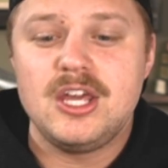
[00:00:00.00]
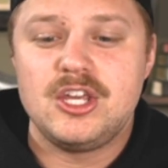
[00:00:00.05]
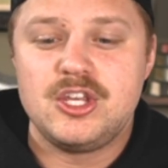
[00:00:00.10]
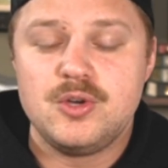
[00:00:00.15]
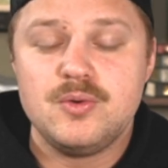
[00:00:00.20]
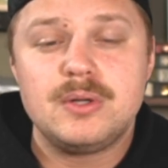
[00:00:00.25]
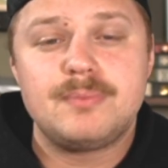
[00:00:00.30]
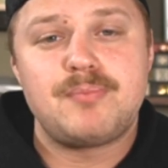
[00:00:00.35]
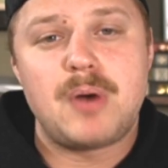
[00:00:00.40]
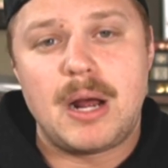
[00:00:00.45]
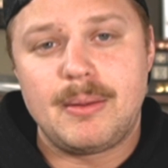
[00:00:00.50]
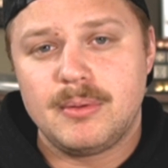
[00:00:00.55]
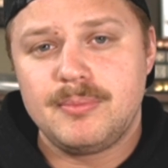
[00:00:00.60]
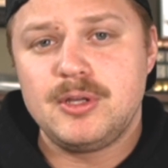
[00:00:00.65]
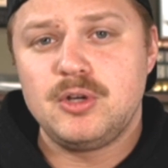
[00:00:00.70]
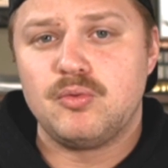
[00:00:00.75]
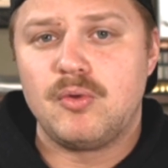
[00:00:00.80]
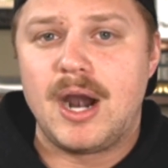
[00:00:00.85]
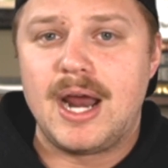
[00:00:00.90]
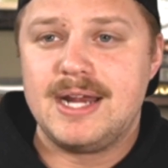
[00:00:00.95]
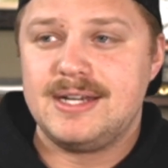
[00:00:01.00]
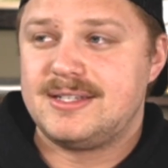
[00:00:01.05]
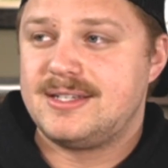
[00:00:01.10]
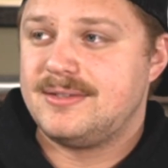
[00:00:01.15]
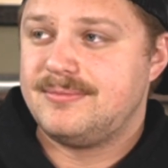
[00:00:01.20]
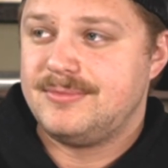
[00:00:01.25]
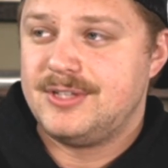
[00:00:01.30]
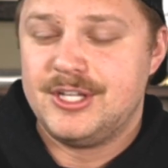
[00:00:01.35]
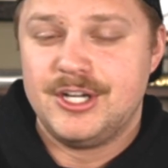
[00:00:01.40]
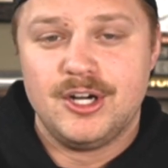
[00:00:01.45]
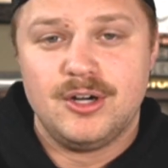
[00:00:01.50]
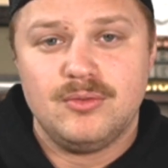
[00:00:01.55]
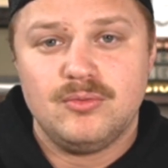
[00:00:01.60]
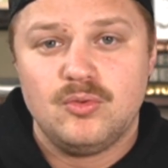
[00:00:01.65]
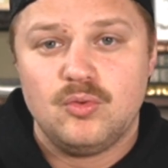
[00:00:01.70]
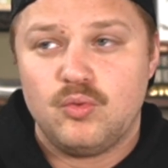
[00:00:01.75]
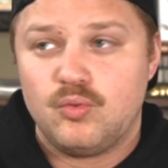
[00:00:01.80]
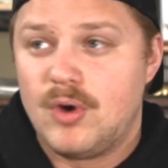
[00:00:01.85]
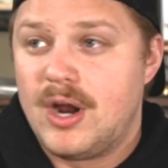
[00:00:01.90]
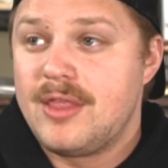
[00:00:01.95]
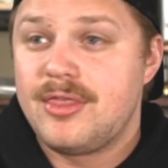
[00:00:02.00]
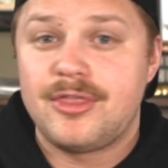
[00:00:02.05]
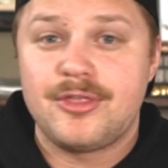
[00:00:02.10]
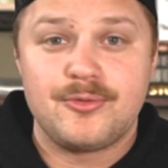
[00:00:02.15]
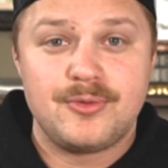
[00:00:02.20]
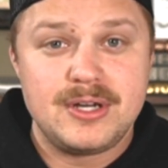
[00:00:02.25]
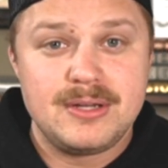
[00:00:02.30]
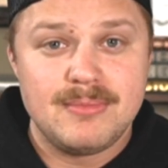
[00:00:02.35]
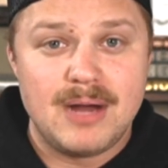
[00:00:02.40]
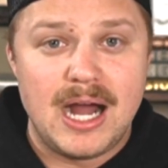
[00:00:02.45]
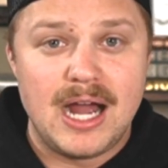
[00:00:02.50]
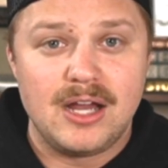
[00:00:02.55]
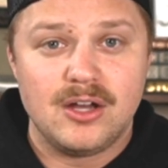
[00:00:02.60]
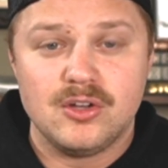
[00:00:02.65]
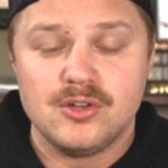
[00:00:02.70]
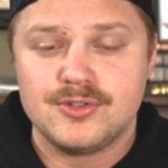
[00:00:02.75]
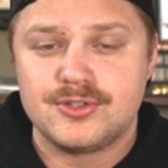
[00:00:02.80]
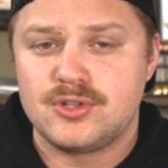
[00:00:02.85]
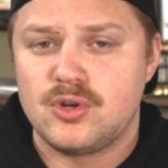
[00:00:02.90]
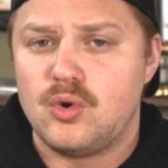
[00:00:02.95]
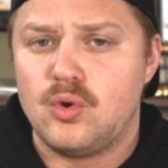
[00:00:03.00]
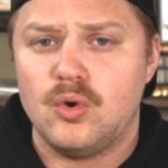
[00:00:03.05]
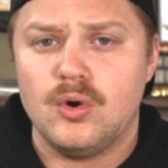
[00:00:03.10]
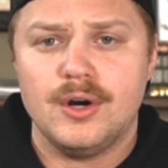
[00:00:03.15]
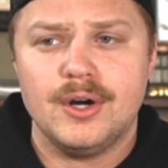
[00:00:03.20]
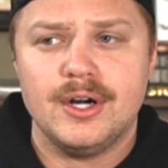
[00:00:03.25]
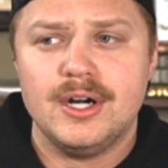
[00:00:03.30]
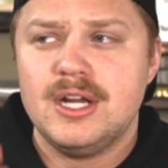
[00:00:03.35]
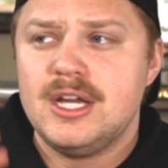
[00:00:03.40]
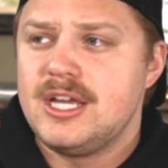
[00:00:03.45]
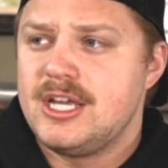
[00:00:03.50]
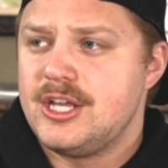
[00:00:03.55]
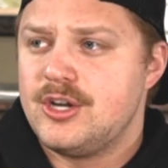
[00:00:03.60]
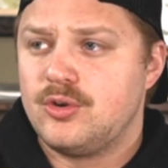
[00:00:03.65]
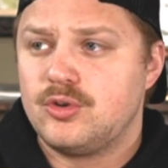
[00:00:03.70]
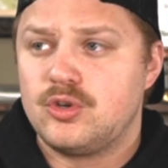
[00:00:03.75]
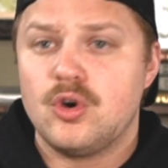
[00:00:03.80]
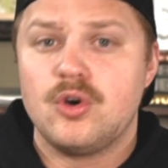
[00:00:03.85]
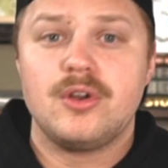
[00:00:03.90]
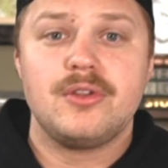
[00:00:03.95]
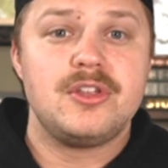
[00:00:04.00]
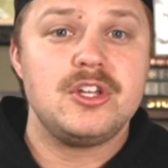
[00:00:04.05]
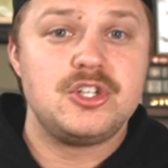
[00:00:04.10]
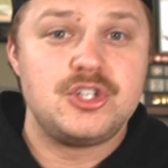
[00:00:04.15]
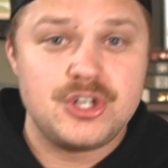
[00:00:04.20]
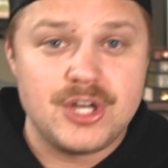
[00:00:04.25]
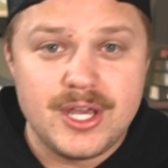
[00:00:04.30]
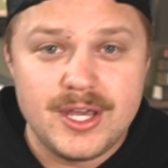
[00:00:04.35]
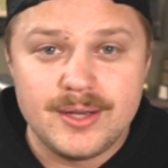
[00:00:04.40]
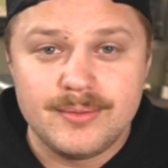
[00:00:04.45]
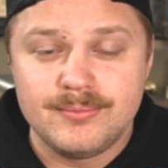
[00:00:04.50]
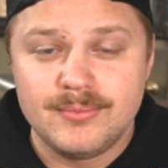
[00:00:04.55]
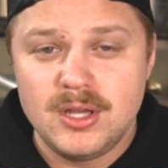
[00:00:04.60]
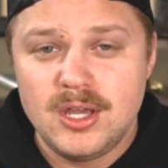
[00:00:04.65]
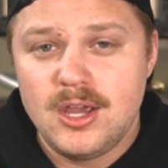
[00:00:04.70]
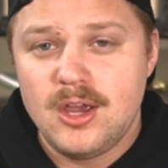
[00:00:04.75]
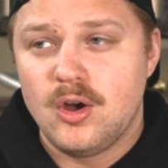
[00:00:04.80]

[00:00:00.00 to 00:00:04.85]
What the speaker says: You would probably write, run 3 miles, or go to the gym,